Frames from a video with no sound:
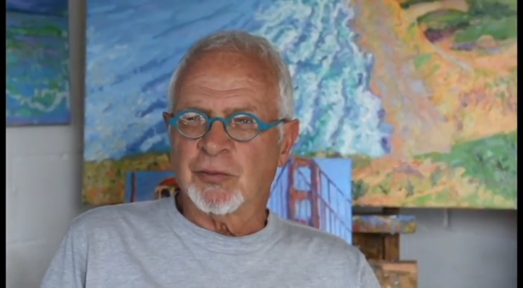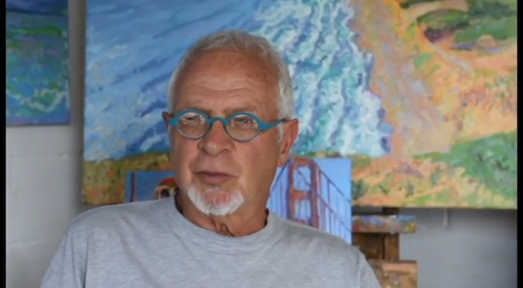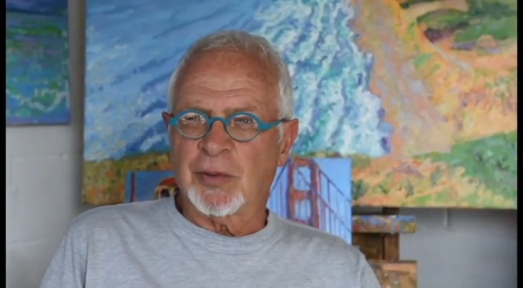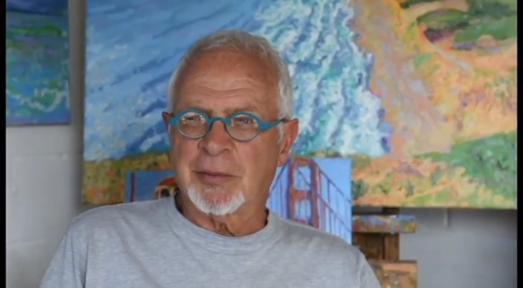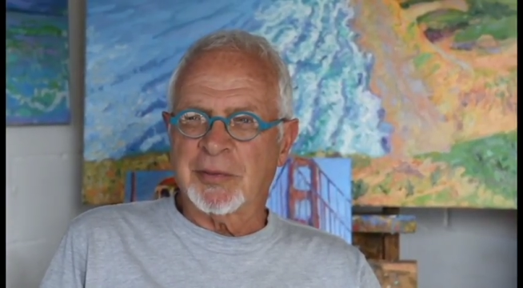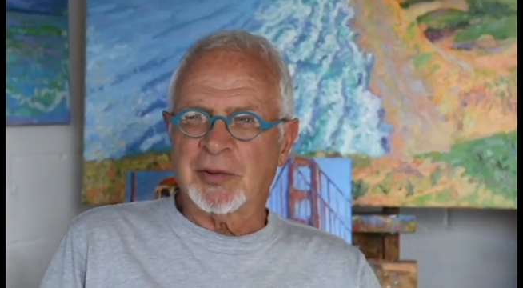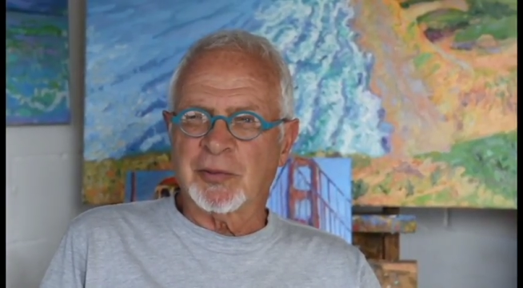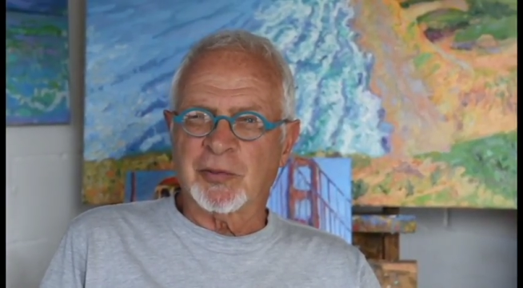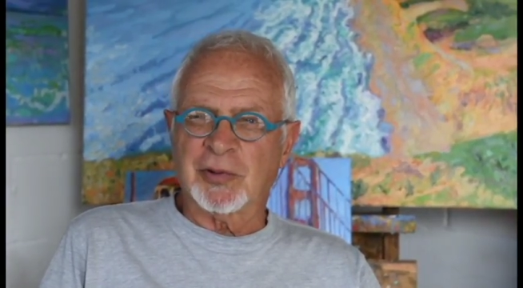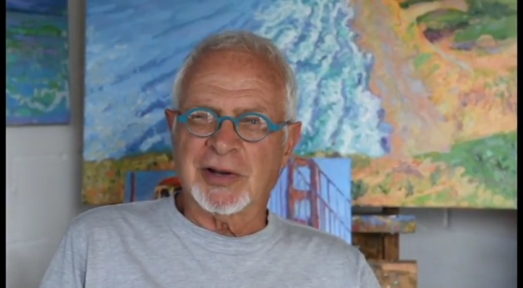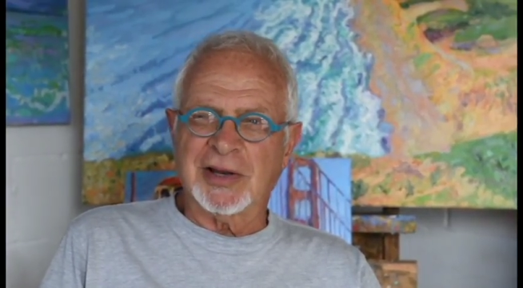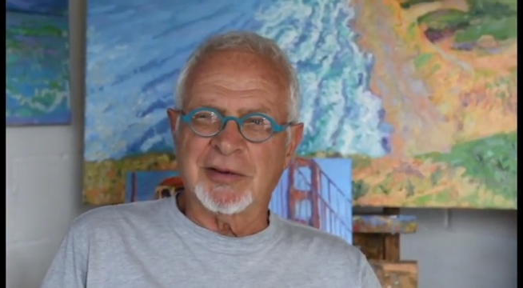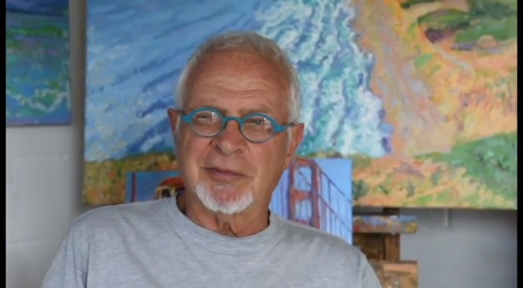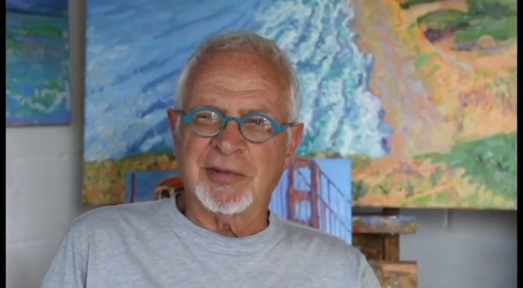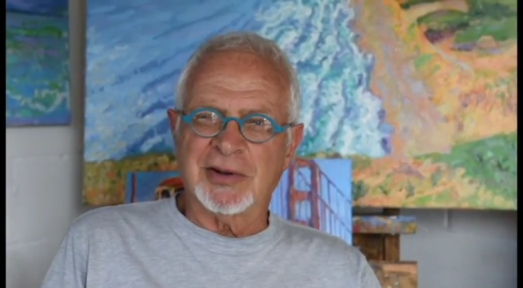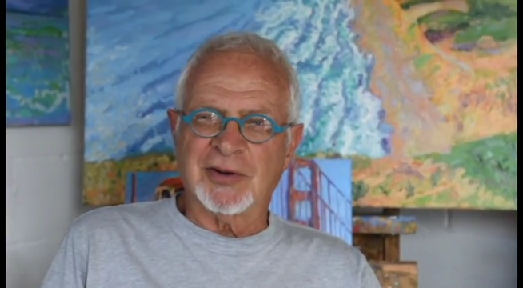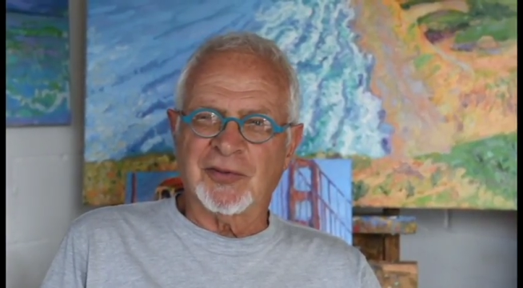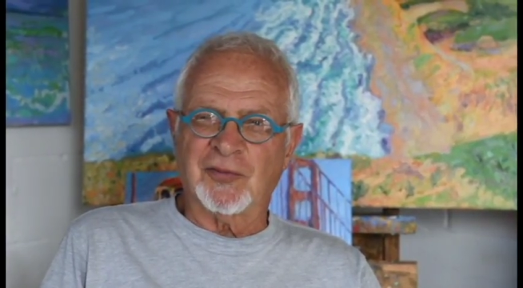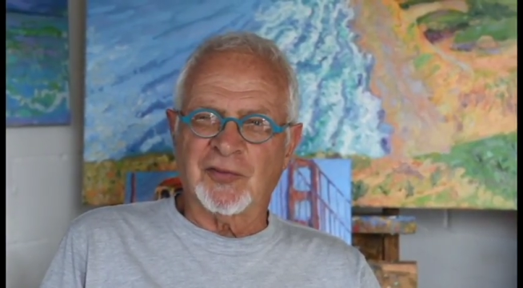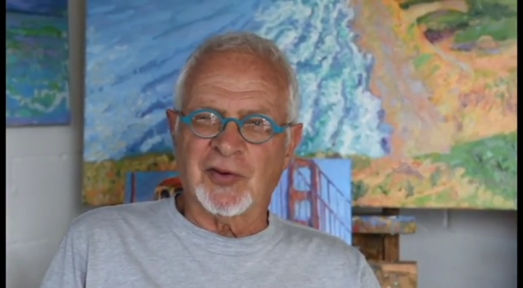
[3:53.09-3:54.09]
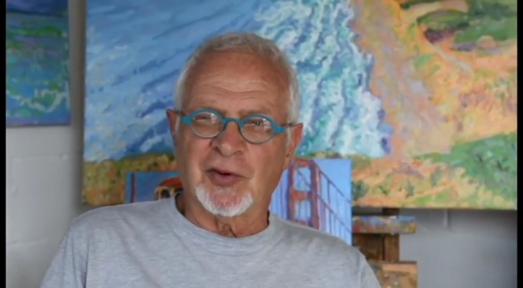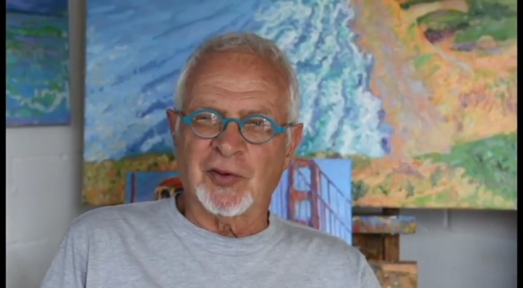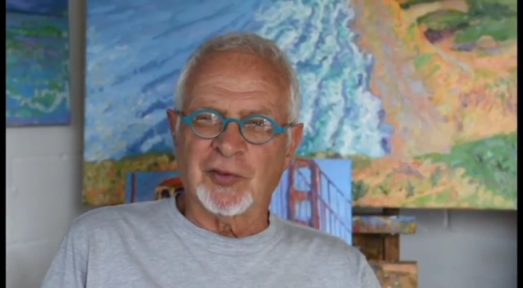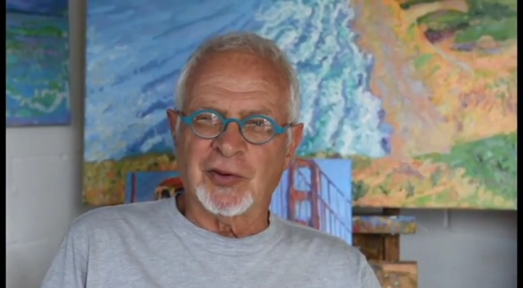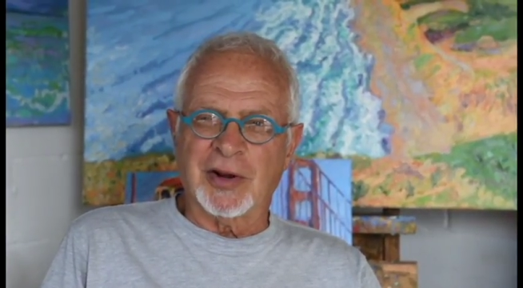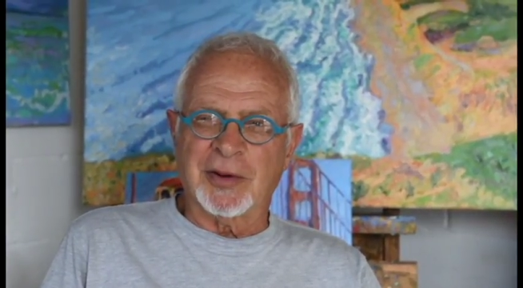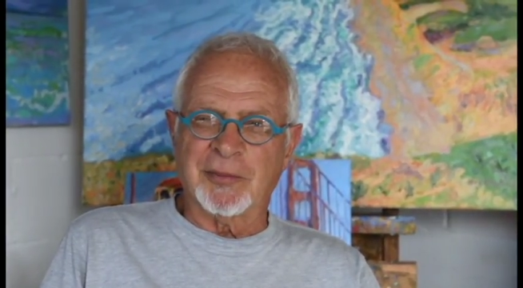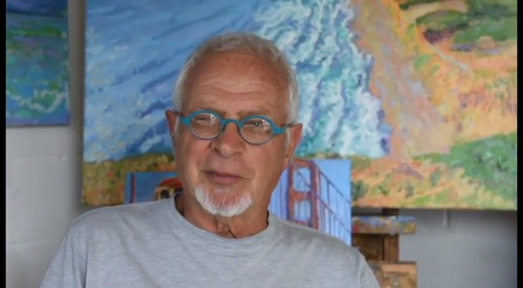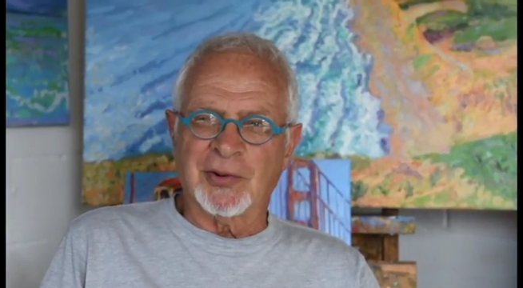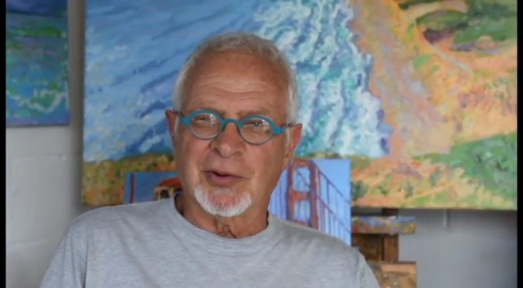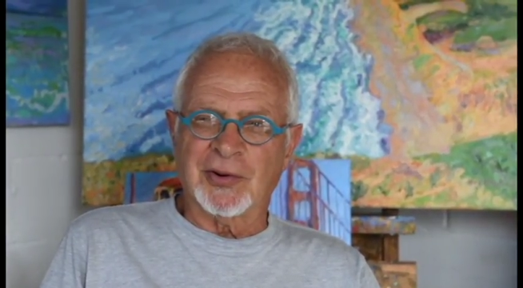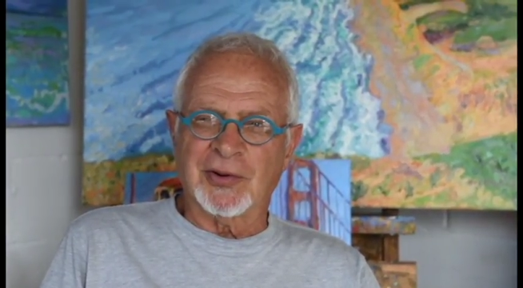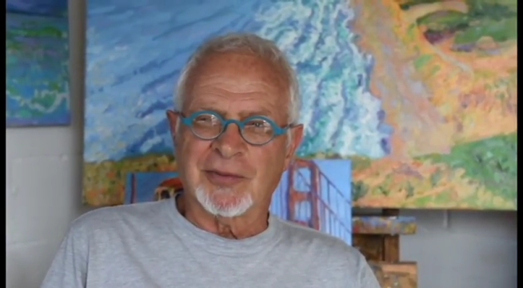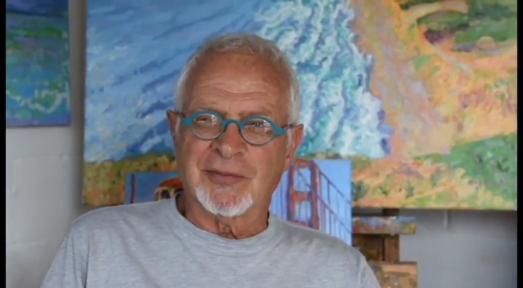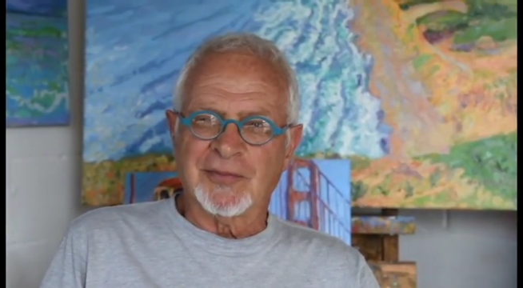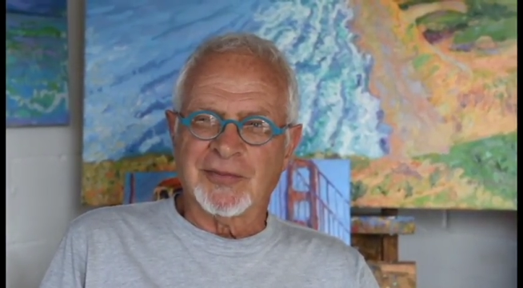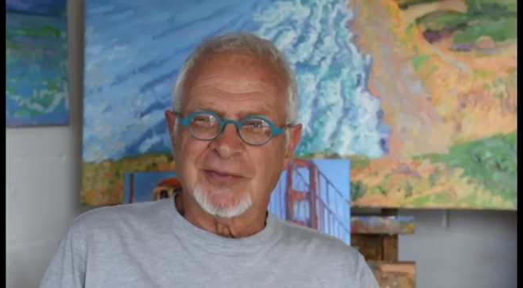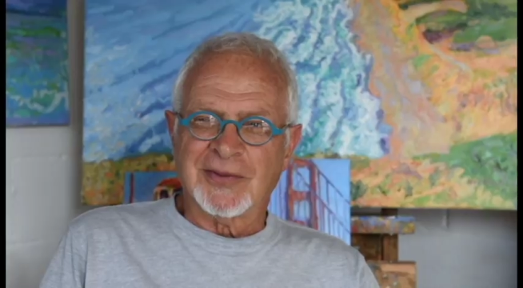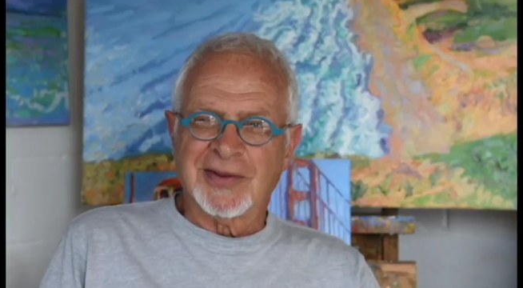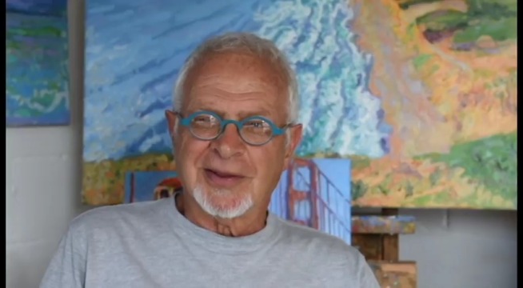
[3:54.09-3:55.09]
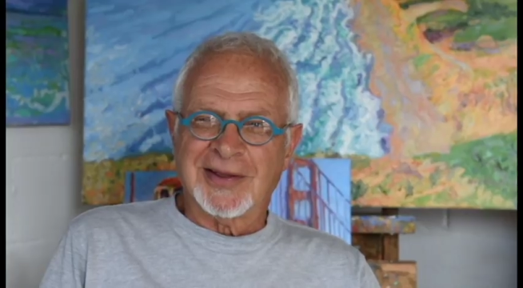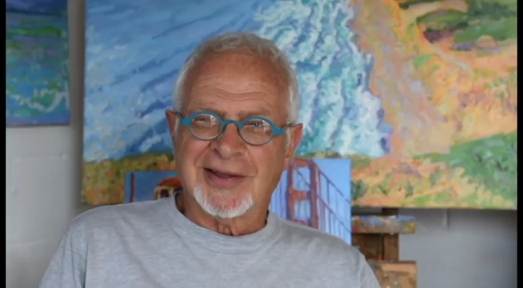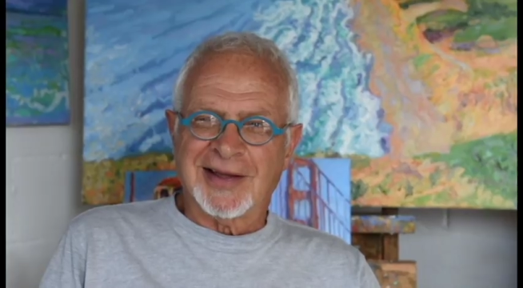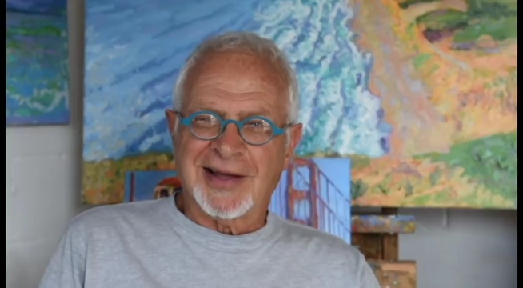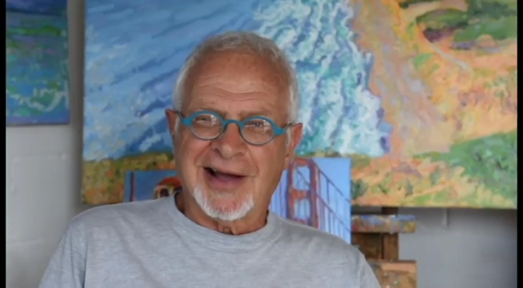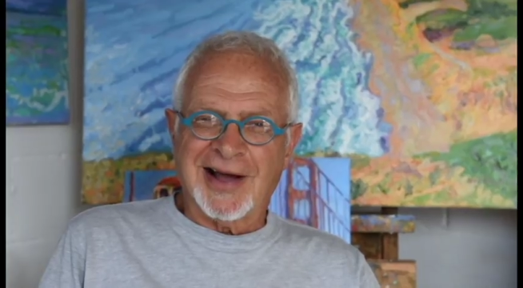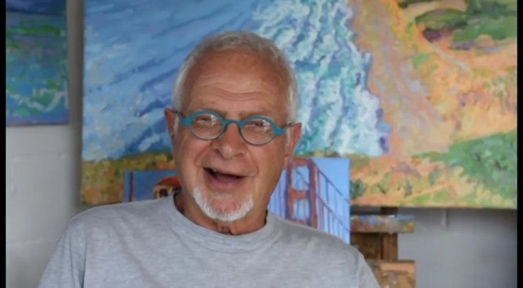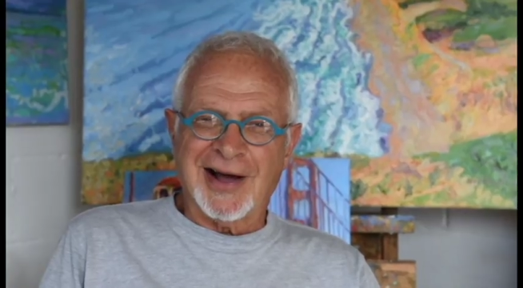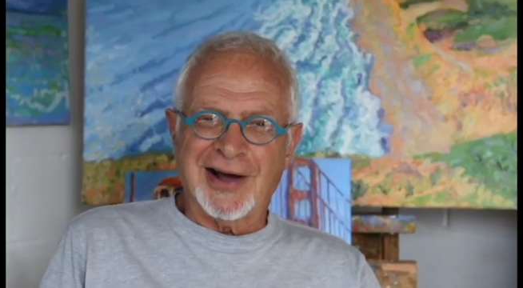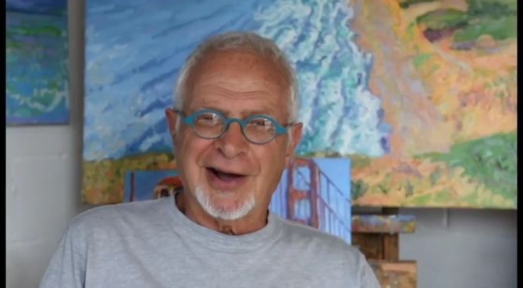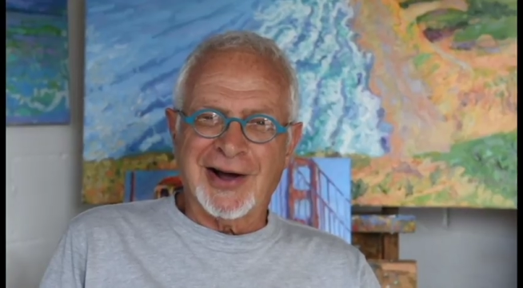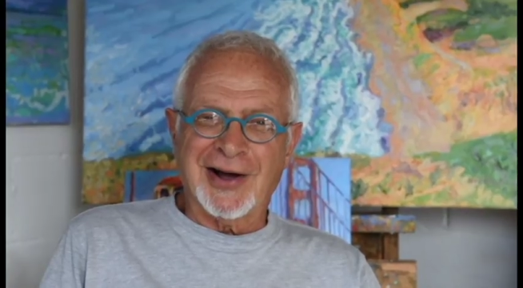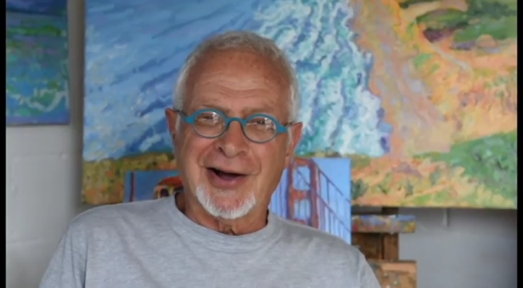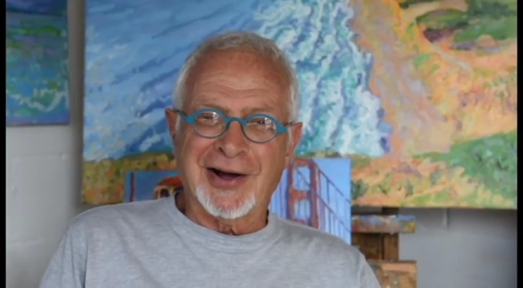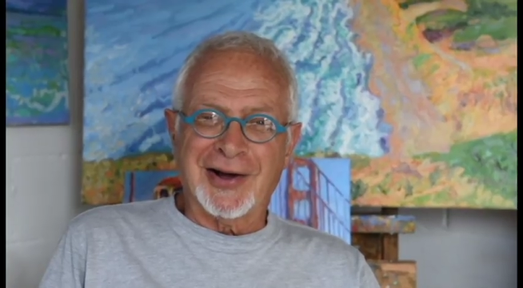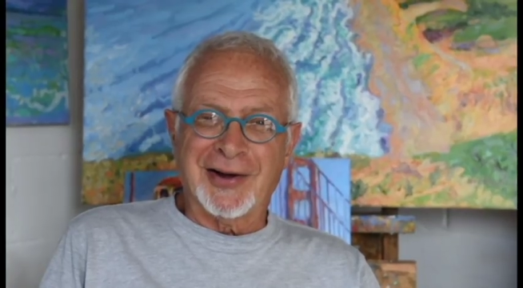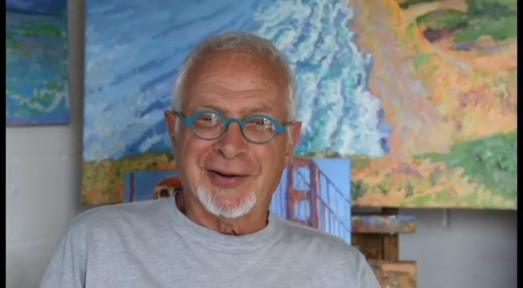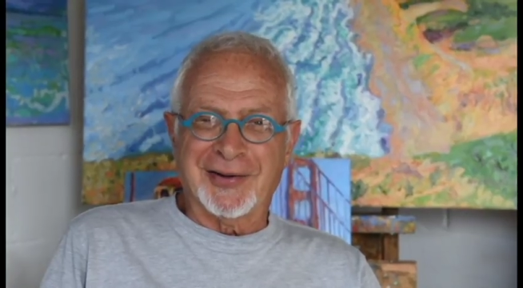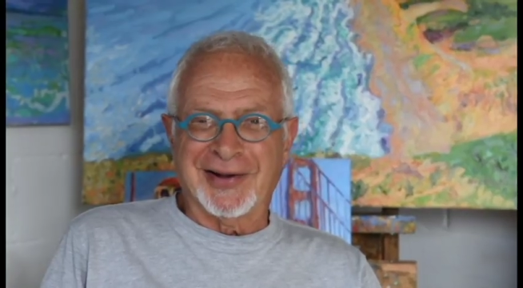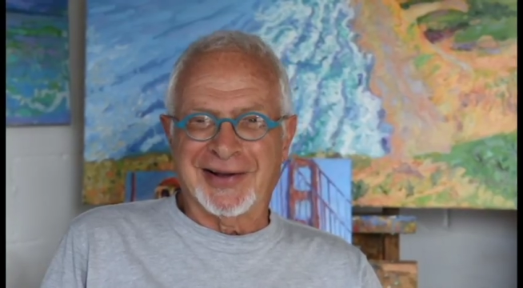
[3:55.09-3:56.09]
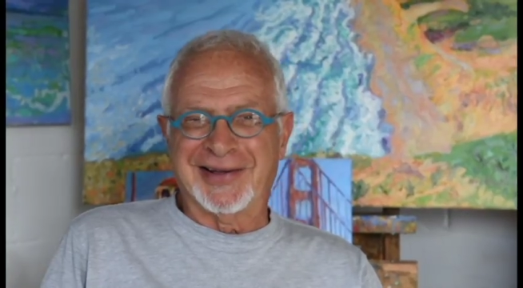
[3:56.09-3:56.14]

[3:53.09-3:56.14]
Women would leave me their phone number. Ha.